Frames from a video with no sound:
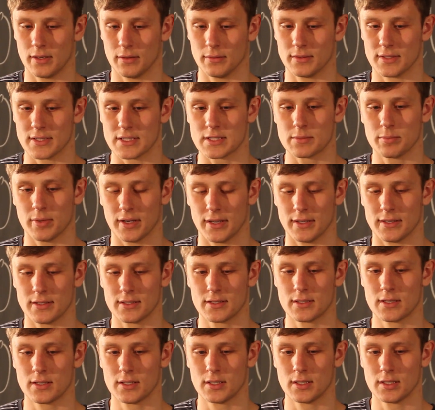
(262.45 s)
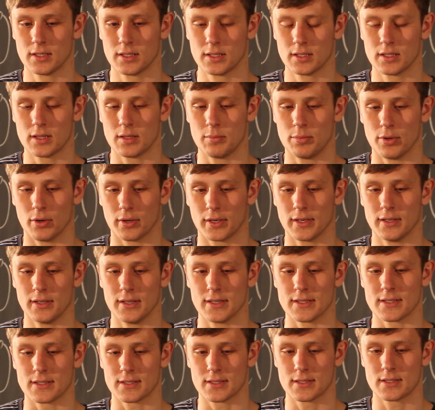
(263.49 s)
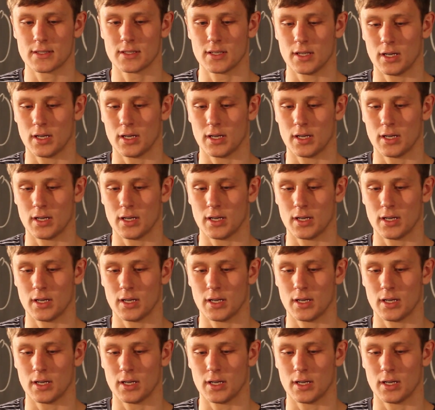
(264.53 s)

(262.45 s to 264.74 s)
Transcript: despite the brokenness